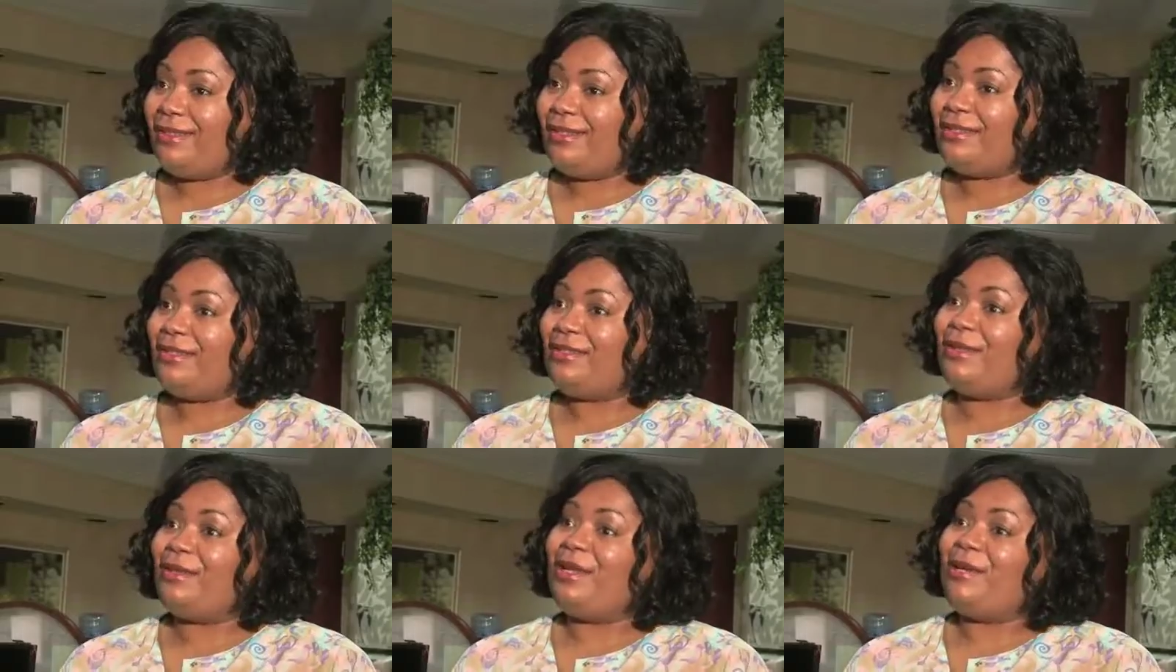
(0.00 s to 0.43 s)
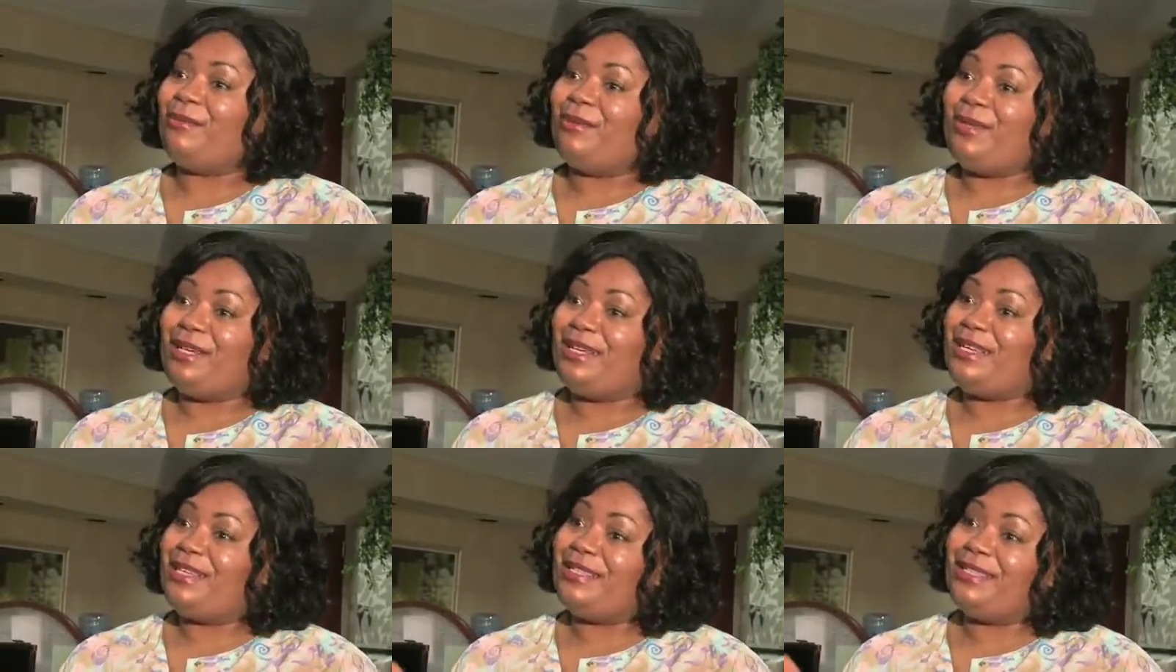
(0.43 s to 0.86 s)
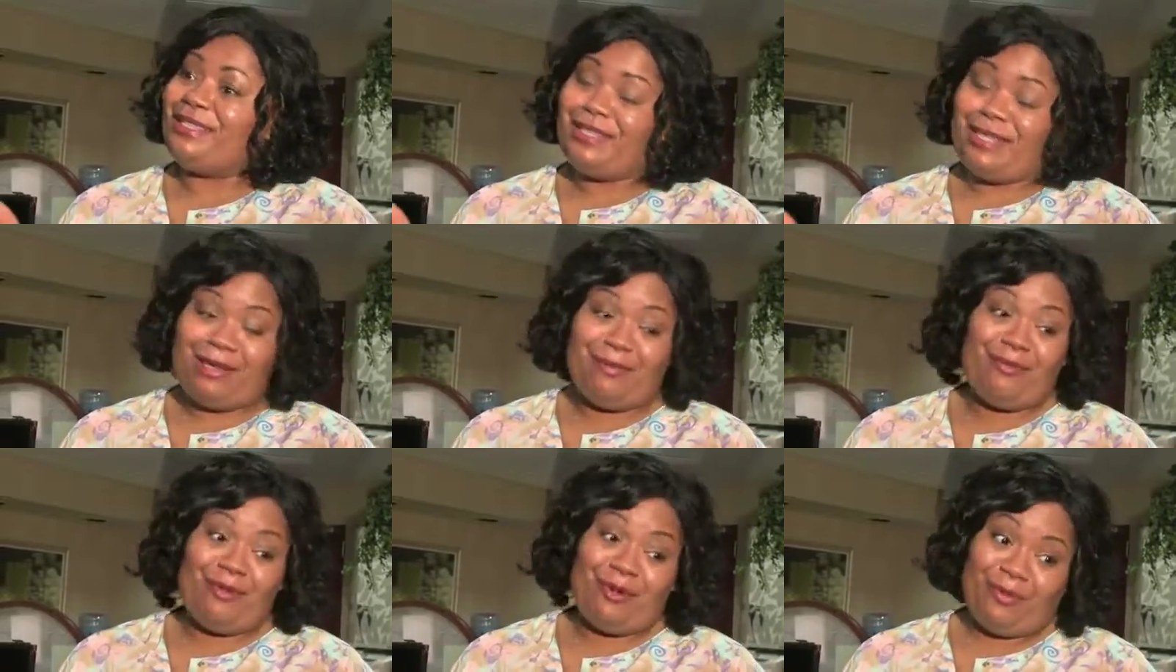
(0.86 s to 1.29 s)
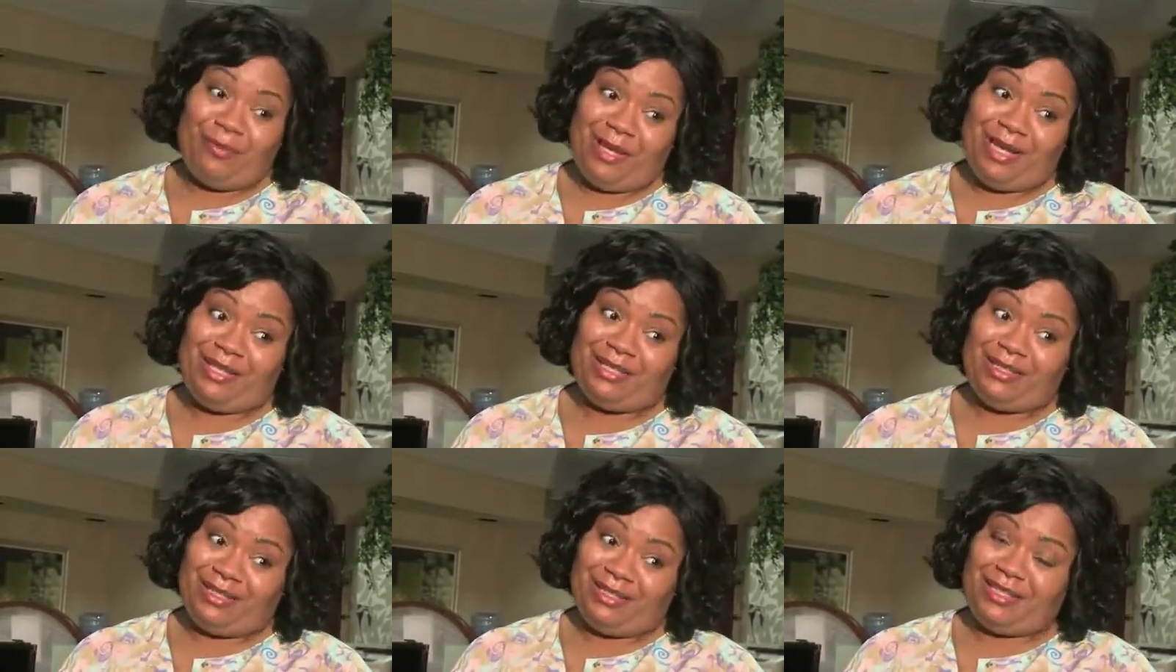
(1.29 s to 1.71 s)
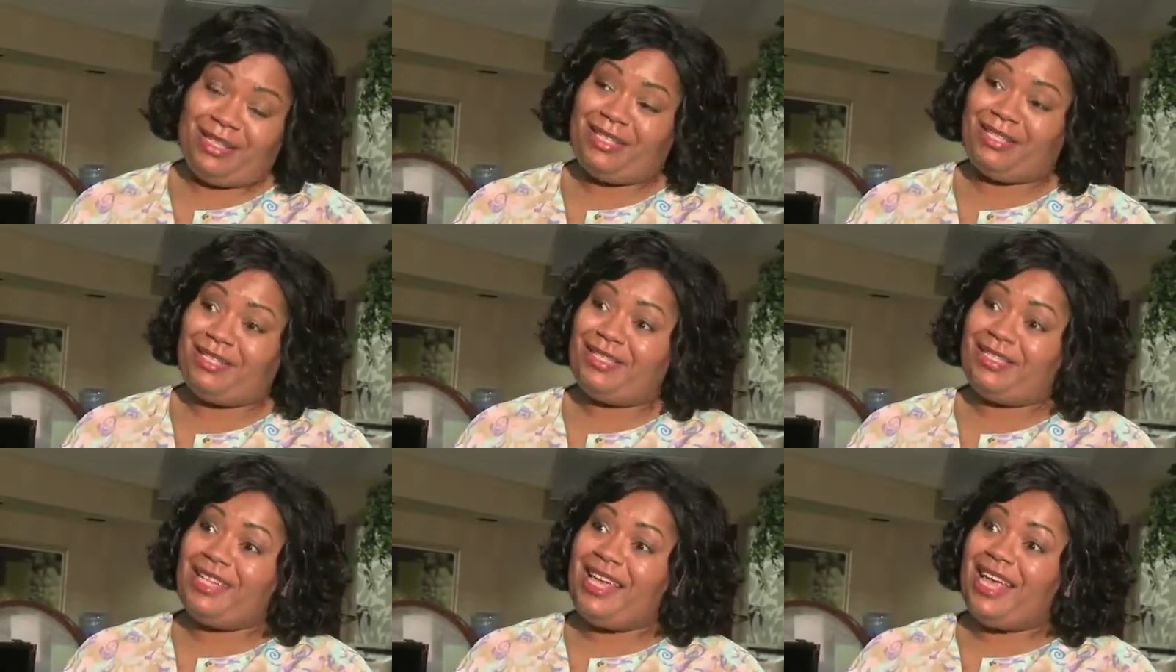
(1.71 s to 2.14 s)
so that we can see more patients
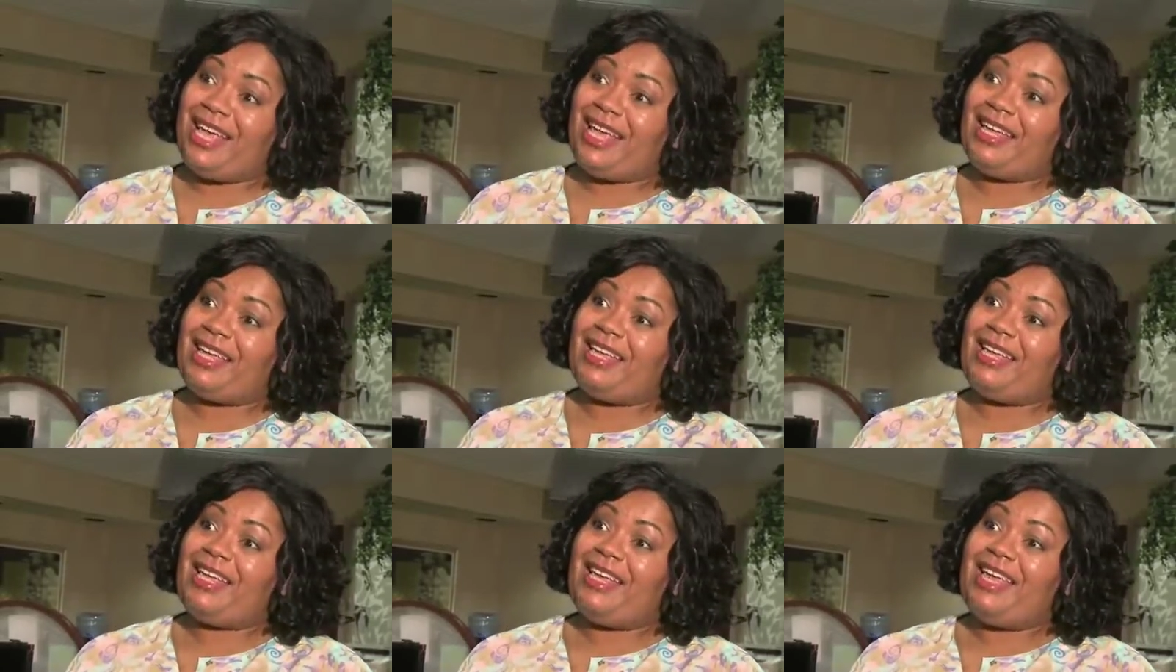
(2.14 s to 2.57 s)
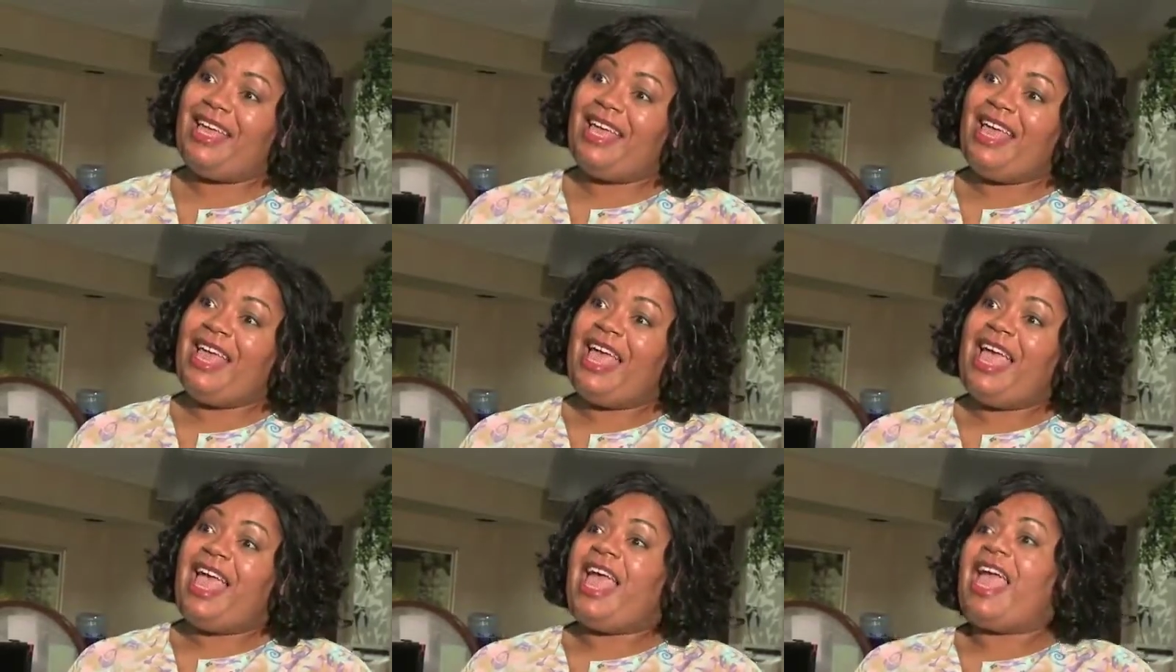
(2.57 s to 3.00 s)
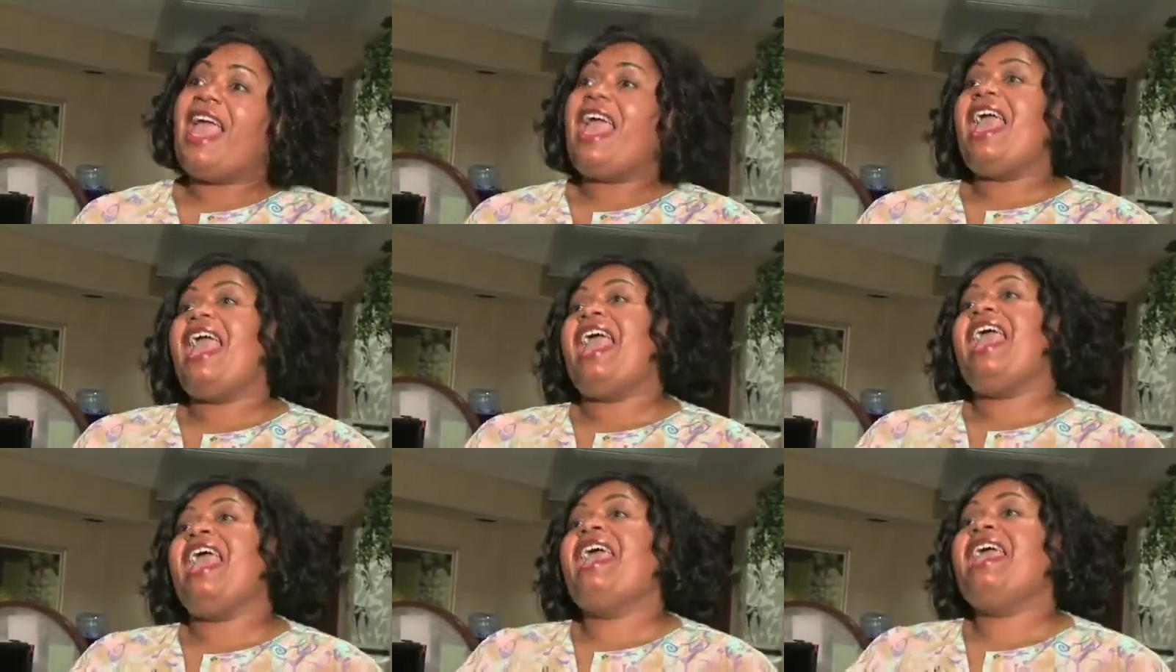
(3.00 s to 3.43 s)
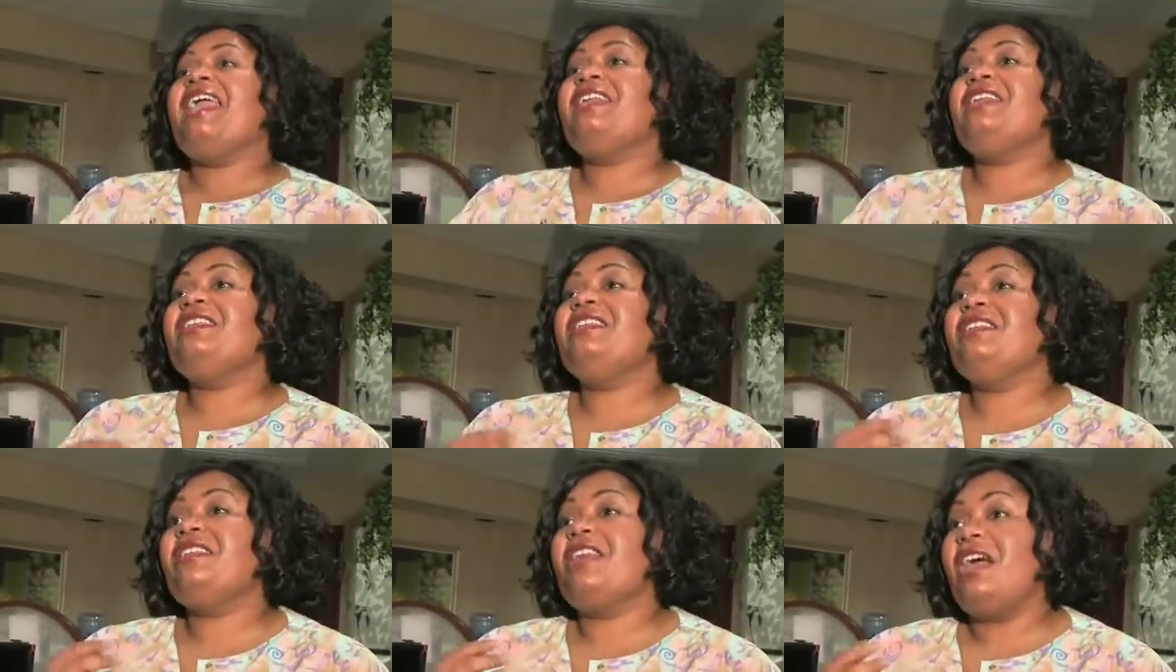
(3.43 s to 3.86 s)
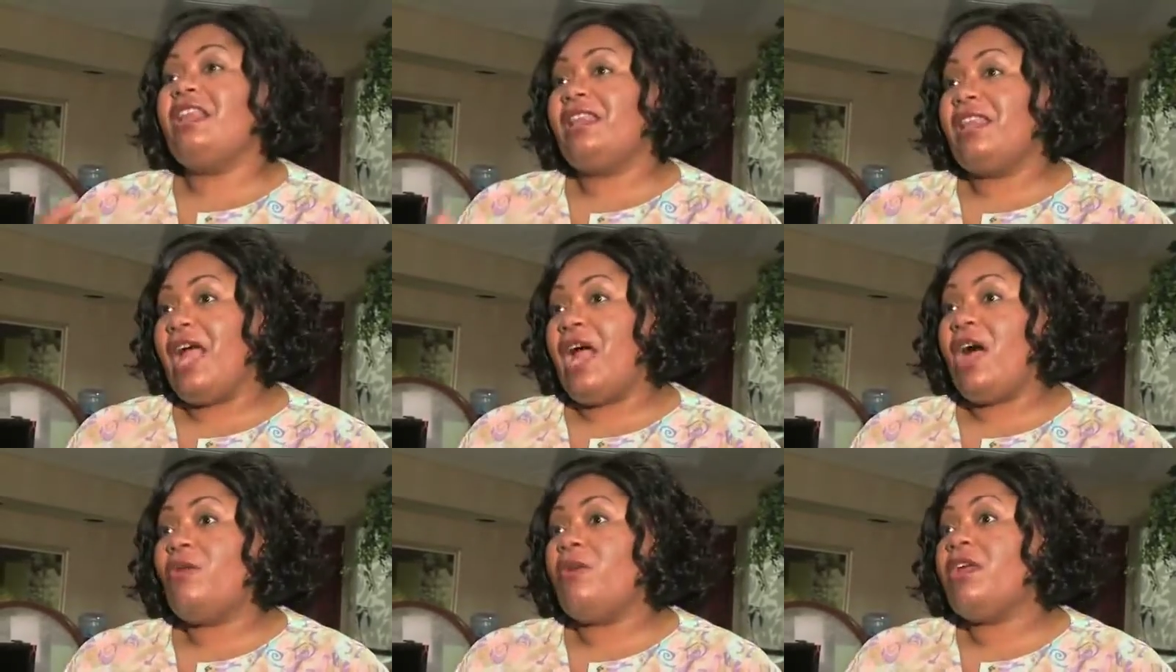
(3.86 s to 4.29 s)
each day and
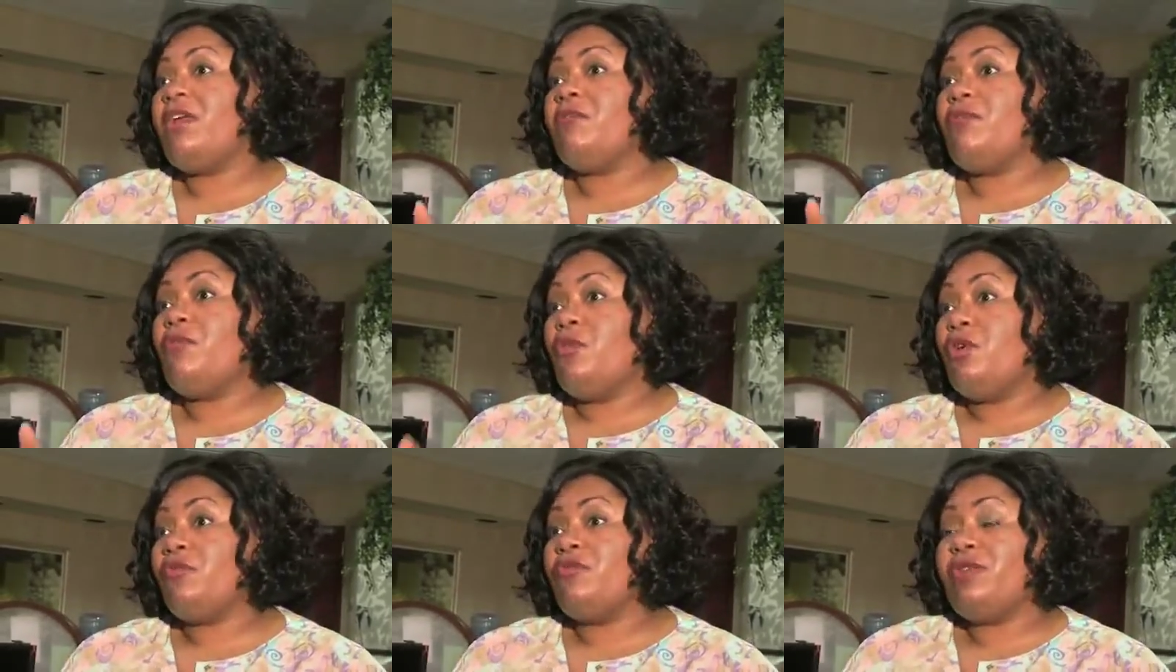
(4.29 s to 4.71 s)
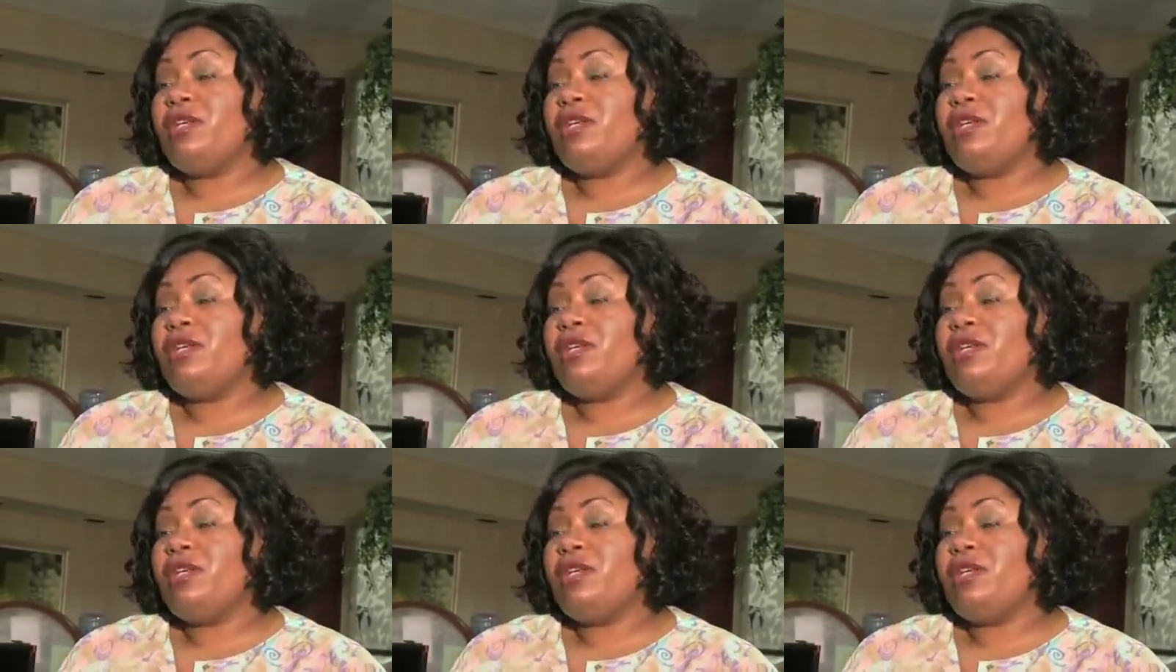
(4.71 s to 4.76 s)
allowing more